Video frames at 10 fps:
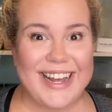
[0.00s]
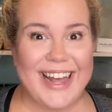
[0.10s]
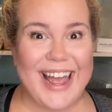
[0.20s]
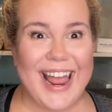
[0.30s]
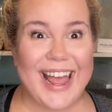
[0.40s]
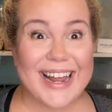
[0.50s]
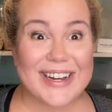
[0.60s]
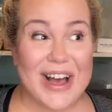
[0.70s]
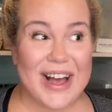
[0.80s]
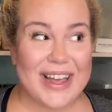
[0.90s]
and
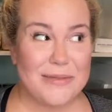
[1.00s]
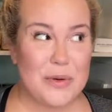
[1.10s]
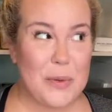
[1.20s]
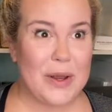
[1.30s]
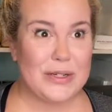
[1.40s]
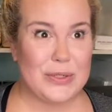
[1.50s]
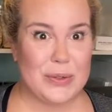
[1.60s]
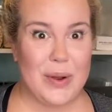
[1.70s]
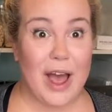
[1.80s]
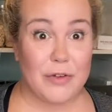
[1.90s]
I am going
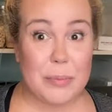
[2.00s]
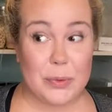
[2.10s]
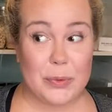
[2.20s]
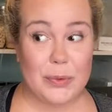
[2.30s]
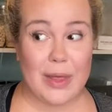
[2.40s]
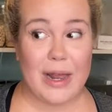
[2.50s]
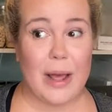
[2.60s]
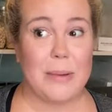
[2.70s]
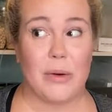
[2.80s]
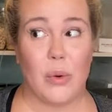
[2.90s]
to have a booth, and
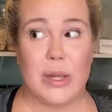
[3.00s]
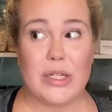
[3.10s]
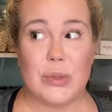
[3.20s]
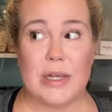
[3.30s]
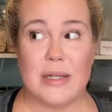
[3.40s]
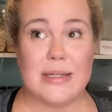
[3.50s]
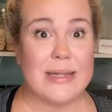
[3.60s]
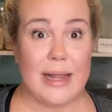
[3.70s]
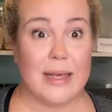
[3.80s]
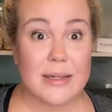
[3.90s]
I'm going to be
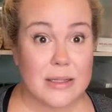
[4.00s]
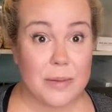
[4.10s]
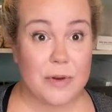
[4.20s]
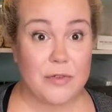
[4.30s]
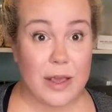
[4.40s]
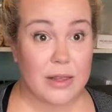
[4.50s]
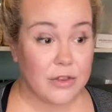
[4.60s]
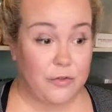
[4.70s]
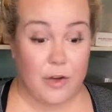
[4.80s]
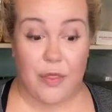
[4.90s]
selling some of like the
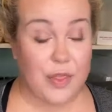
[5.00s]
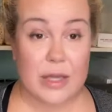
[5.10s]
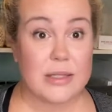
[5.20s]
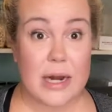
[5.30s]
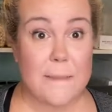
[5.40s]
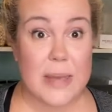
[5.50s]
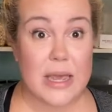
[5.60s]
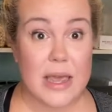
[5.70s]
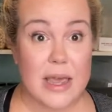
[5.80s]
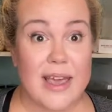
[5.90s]
fun things that I'm
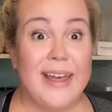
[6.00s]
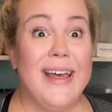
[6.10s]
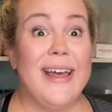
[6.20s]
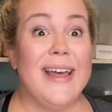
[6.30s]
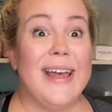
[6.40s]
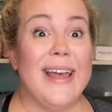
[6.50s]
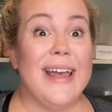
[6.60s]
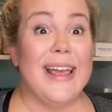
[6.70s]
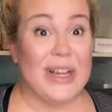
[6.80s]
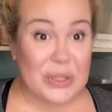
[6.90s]
making,
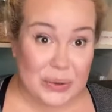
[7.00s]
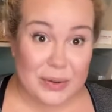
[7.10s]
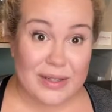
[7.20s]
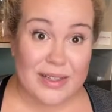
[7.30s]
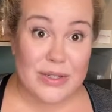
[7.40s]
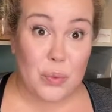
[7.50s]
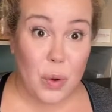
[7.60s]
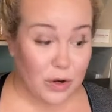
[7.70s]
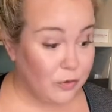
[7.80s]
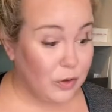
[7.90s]
including these
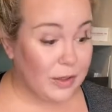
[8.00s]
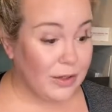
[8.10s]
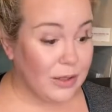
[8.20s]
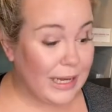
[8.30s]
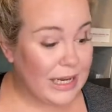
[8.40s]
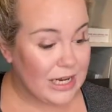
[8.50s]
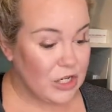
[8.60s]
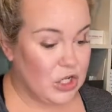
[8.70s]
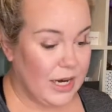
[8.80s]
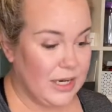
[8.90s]
wonderful little like
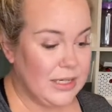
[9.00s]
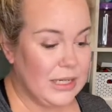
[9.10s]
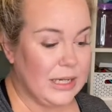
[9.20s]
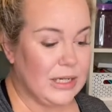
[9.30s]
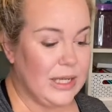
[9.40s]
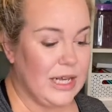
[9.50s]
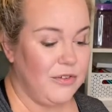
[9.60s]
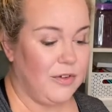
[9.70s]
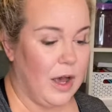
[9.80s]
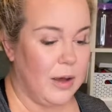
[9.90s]
keychains and little key
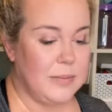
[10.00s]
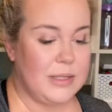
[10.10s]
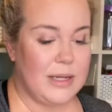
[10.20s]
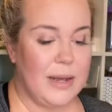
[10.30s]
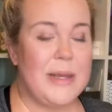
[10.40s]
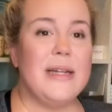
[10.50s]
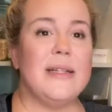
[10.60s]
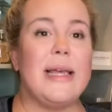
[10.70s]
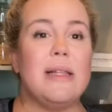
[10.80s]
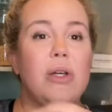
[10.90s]
fobs. I mean,
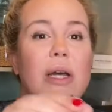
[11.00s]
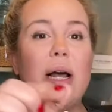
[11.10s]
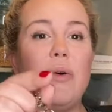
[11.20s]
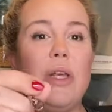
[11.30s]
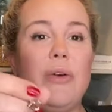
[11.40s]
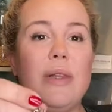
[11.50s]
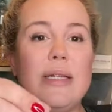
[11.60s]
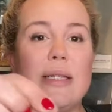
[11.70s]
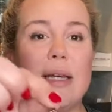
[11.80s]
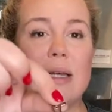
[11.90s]
like, look at how cute
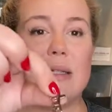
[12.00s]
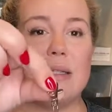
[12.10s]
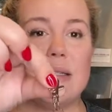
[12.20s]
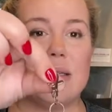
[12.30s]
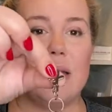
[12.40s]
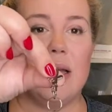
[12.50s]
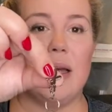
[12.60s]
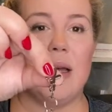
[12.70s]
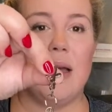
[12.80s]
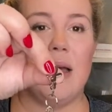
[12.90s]
this is.
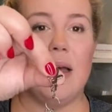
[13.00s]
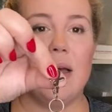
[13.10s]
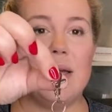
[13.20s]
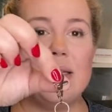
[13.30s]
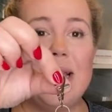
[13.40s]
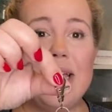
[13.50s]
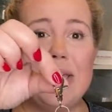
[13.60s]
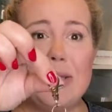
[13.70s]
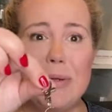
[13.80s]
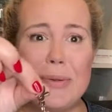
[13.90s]
Isn't that
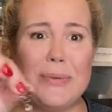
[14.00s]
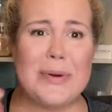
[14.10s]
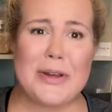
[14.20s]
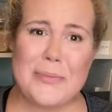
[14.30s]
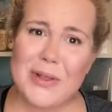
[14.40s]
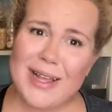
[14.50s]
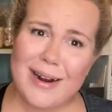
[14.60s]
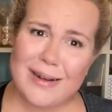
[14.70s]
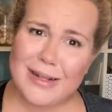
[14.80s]
cute? Wouldn't you put that on a little